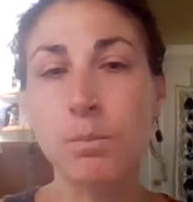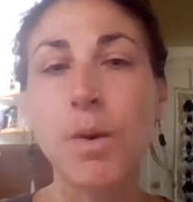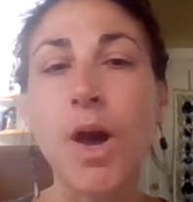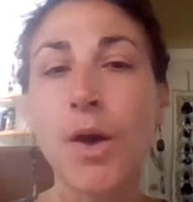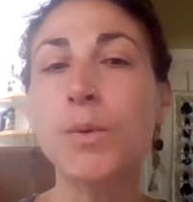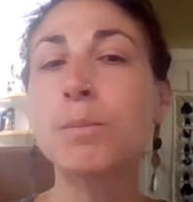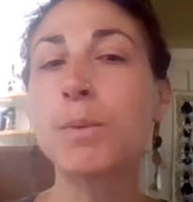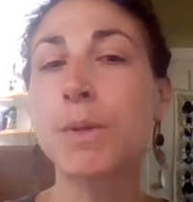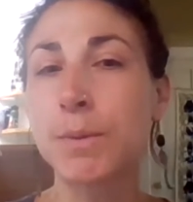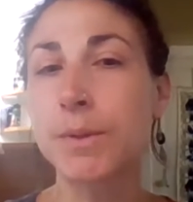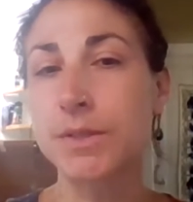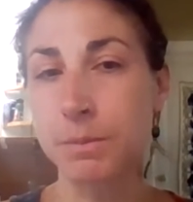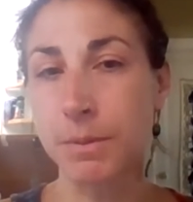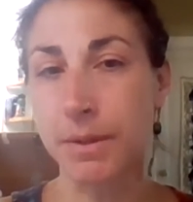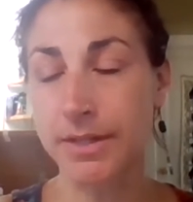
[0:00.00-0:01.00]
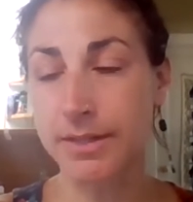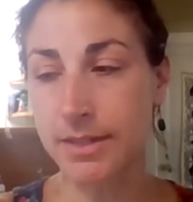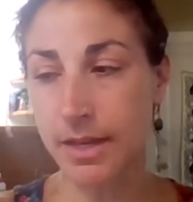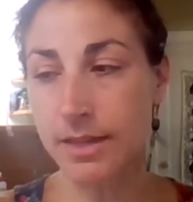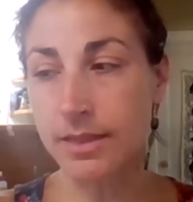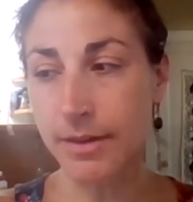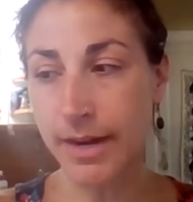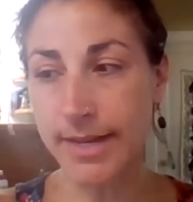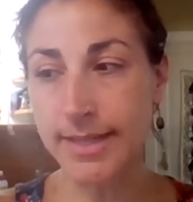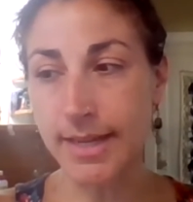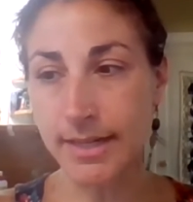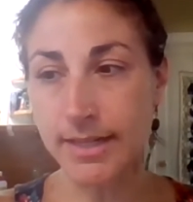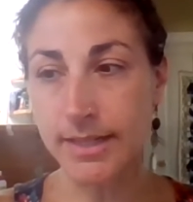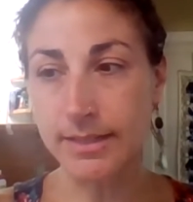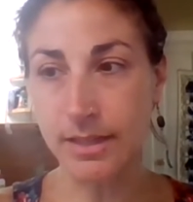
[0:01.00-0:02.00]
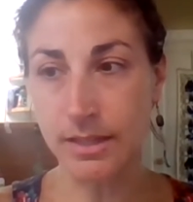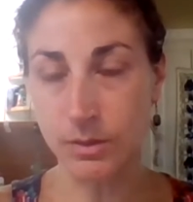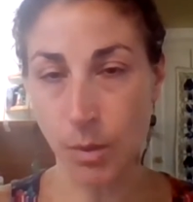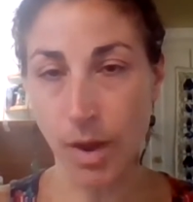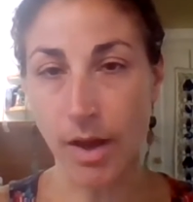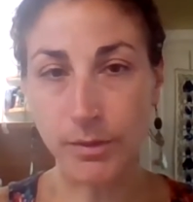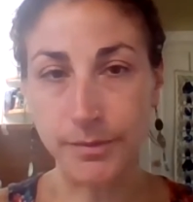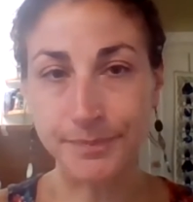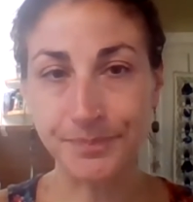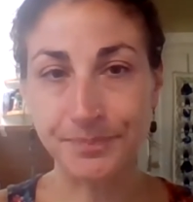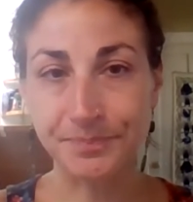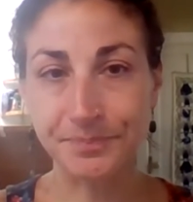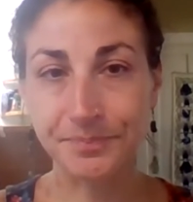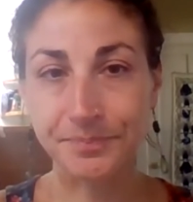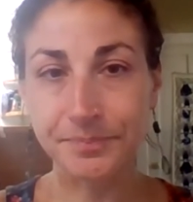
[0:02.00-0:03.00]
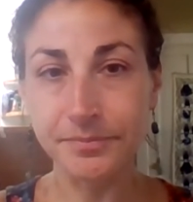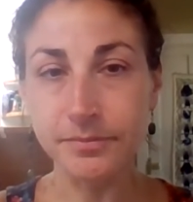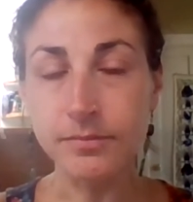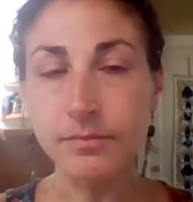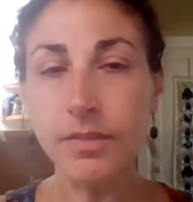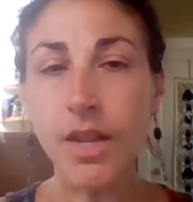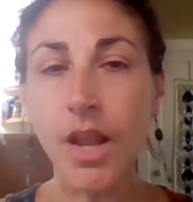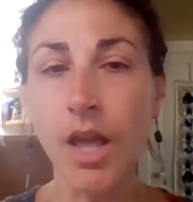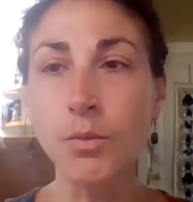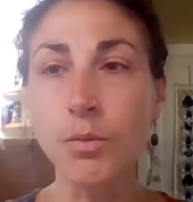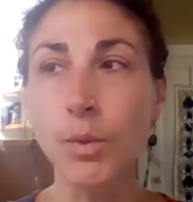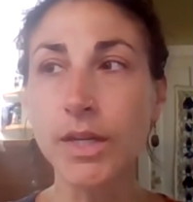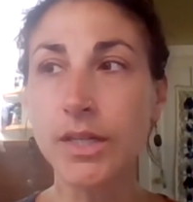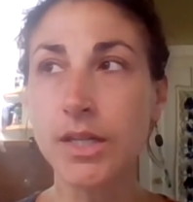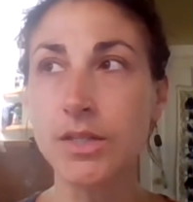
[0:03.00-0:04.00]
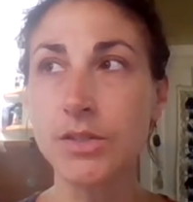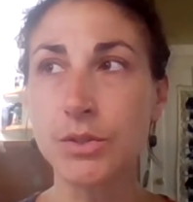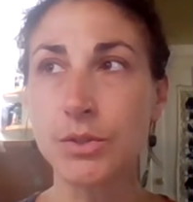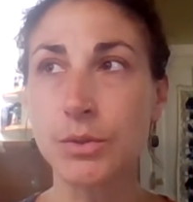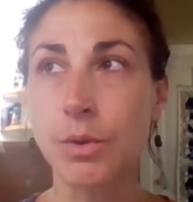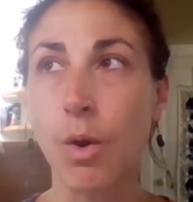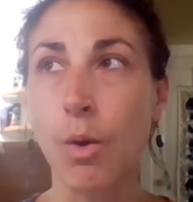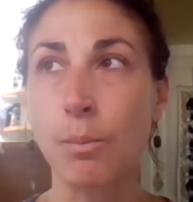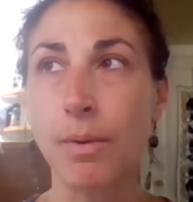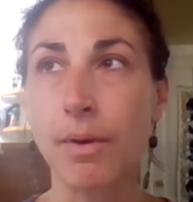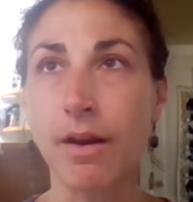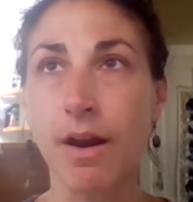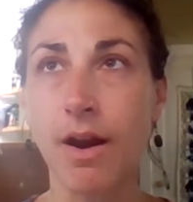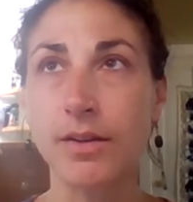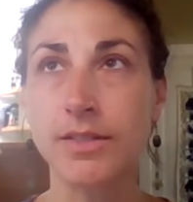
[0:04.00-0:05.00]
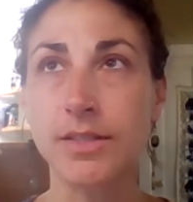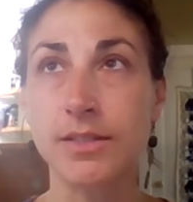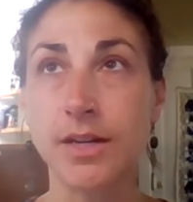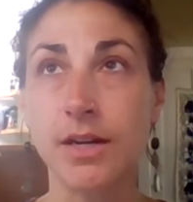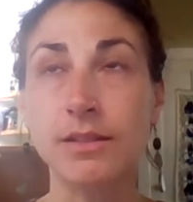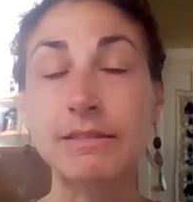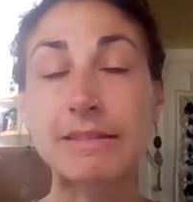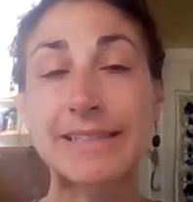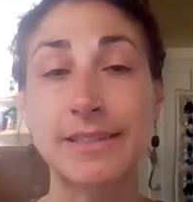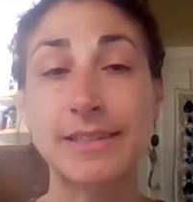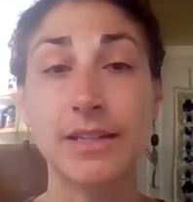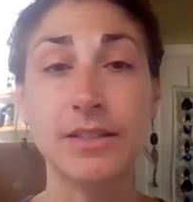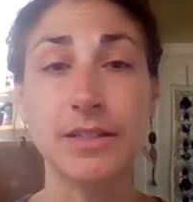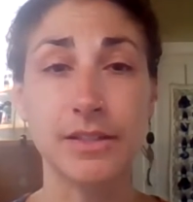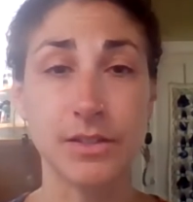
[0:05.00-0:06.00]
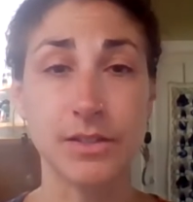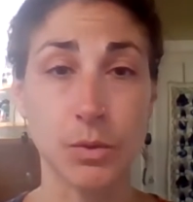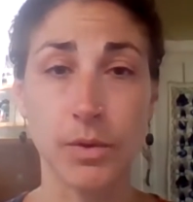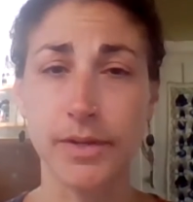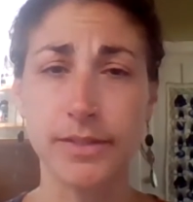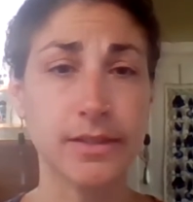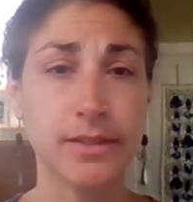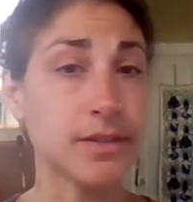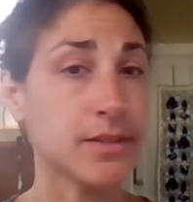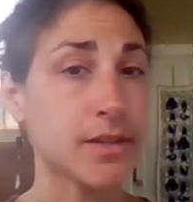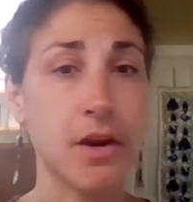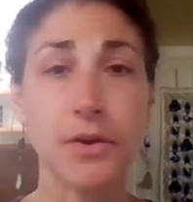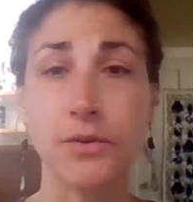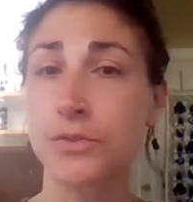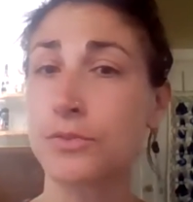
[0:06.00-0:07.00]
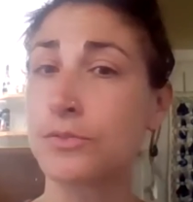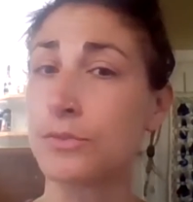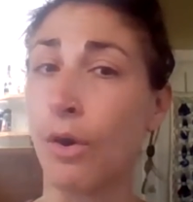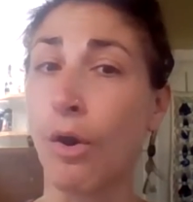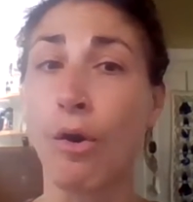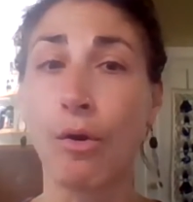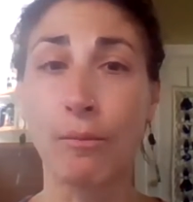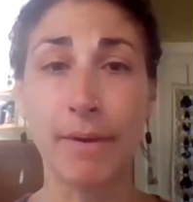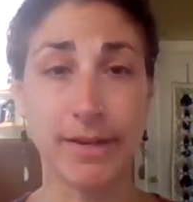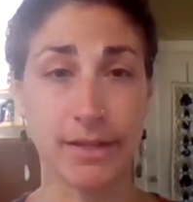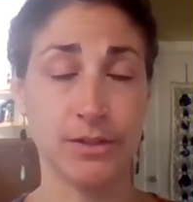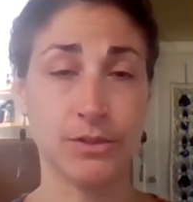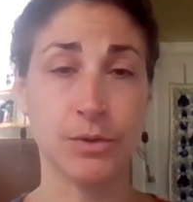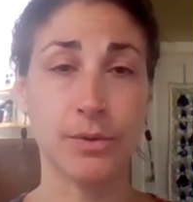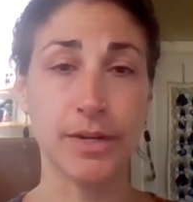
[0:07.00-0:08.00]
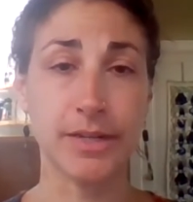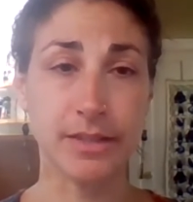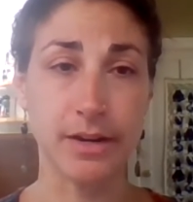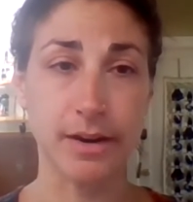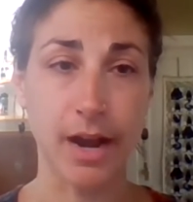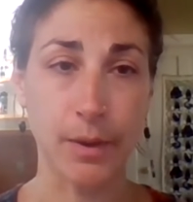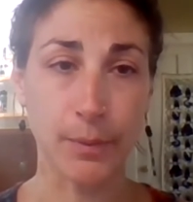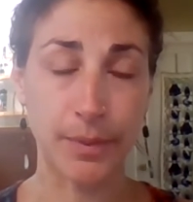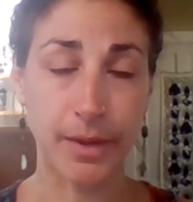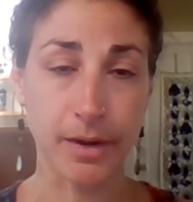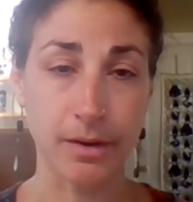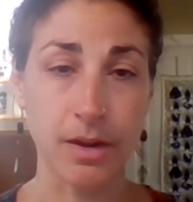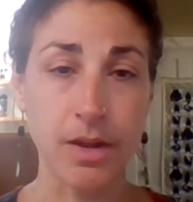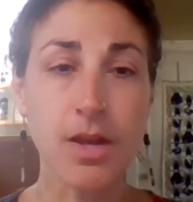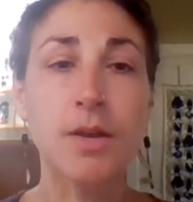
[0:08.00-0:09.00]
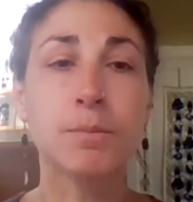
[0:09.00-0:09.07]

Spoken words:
but other people experience it in their identities as well. And we need to open our hearts and start listening to the stories, because there are so many stories that are out there.